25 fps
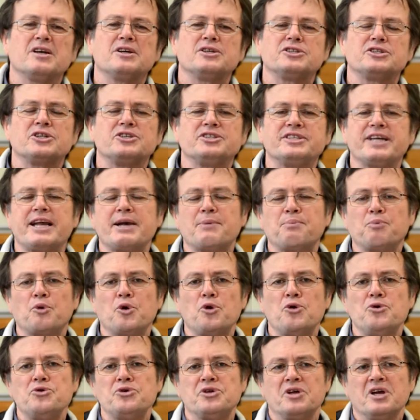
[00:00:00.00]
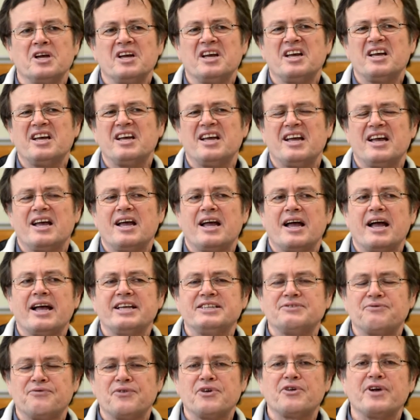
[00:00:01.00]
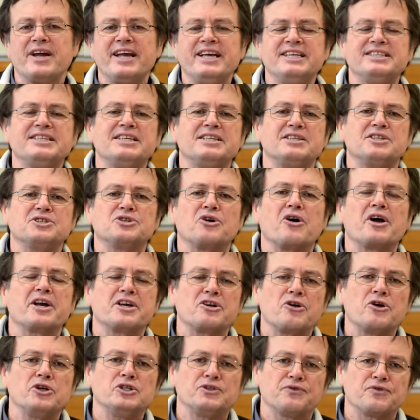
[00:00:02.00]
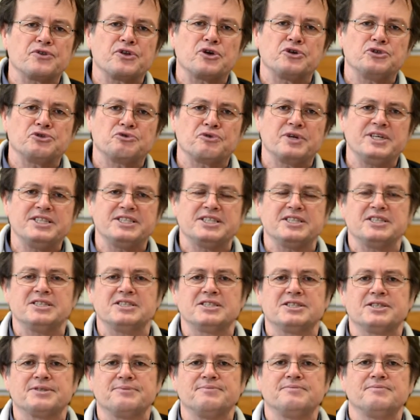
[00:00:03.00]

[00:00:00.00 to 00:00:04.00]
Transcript: So sackbrood is very easy to diagnose for those reasons.